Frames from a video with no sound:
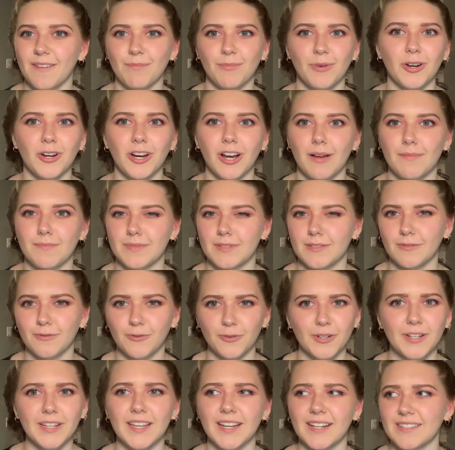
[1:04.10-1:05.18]
programs
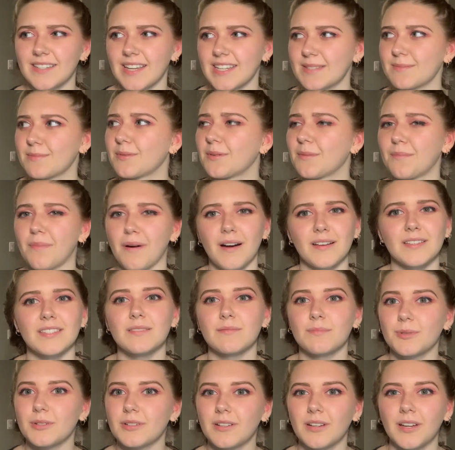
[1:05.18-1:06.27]
free, accessible,
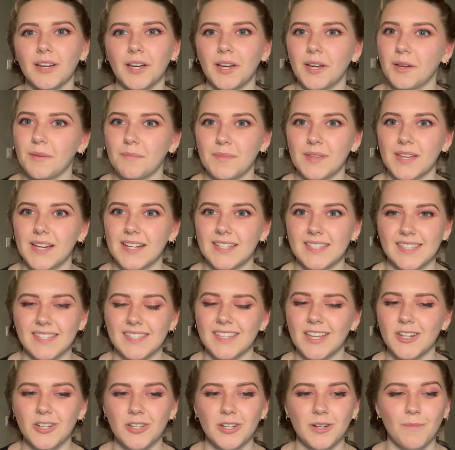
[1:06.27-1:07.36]
possible, because it's
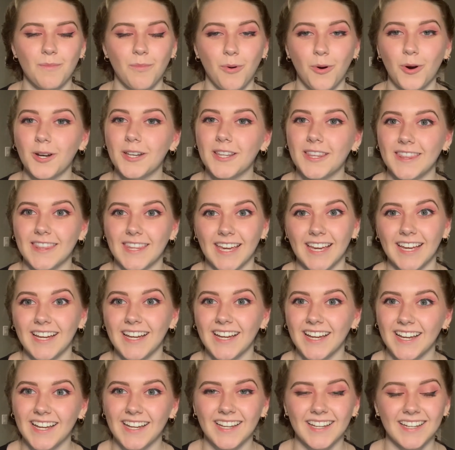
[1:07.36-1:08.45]
such an important thing.
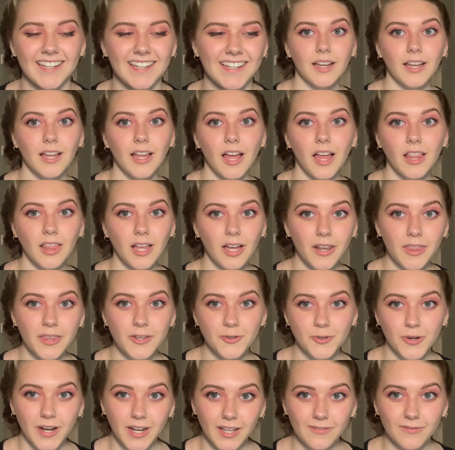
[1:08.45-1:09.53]
A lot of the
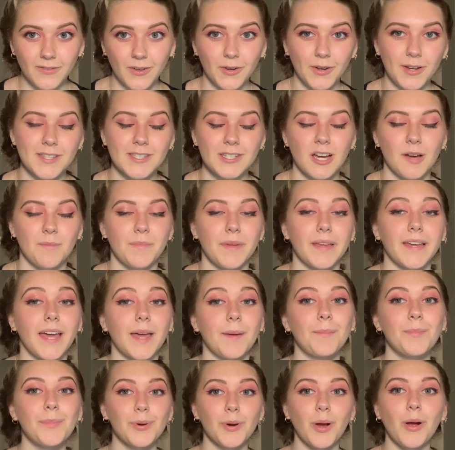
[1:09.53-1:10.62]
training focused on being
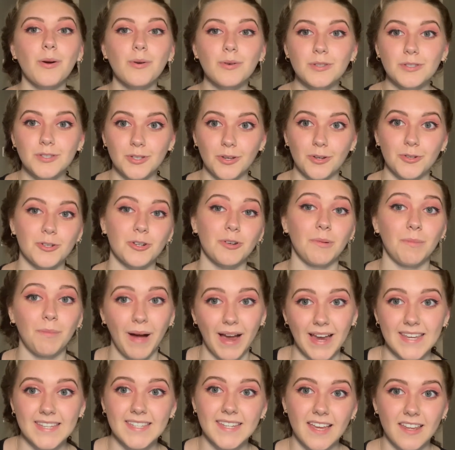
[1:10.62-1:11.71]
a pro-social
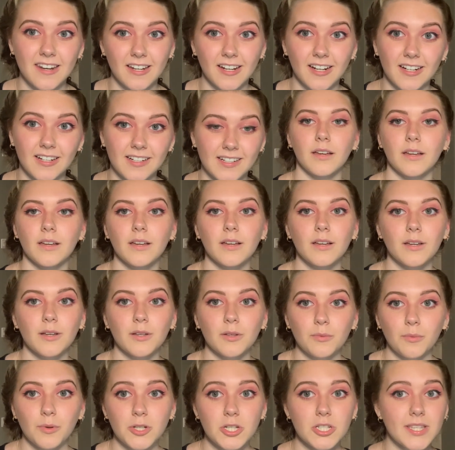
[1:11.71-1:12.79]
bystander,
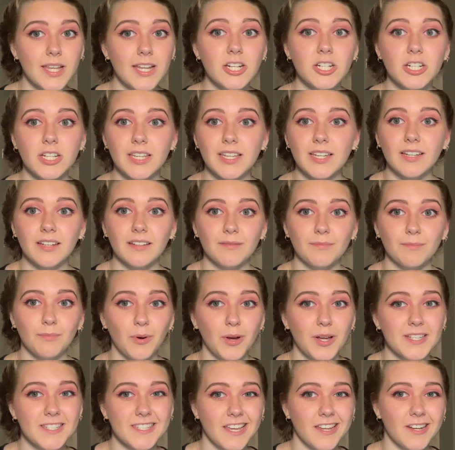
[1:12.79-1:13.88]
which essentially
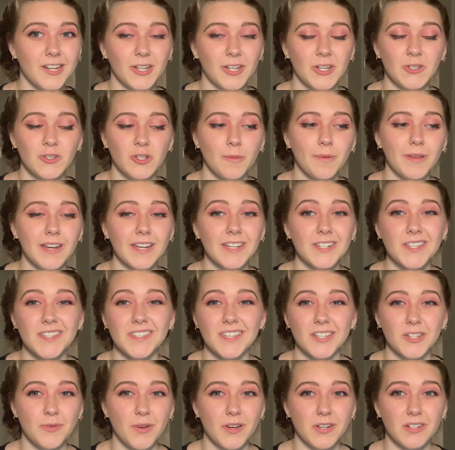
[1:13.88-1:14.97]
boils down to contributing to the
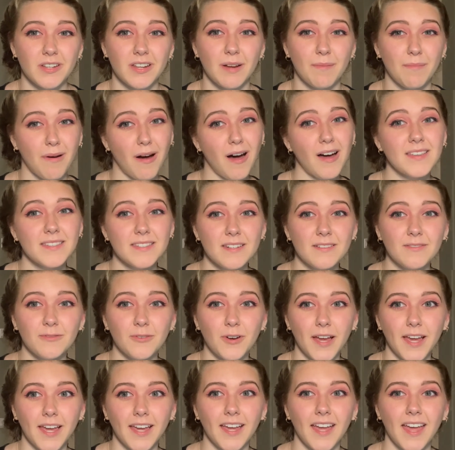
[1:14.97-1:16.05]
situation in a positive
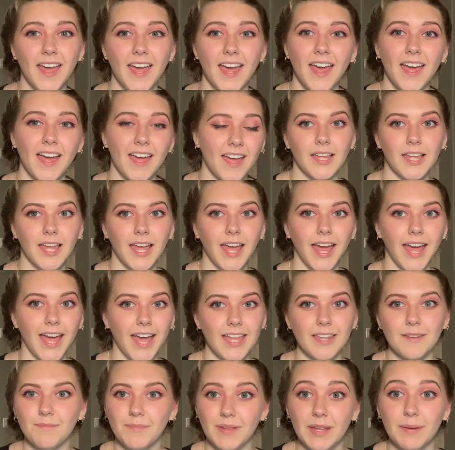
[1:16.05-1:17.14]
way
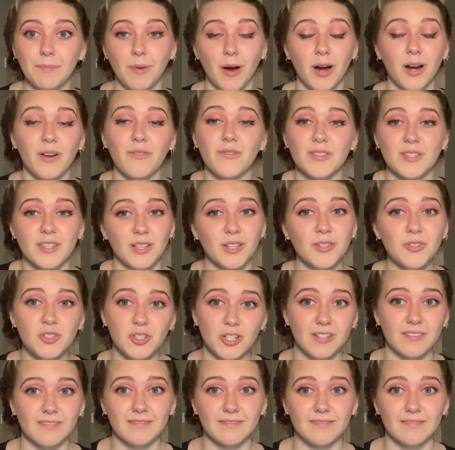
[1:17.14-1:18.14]
and being part of the solution.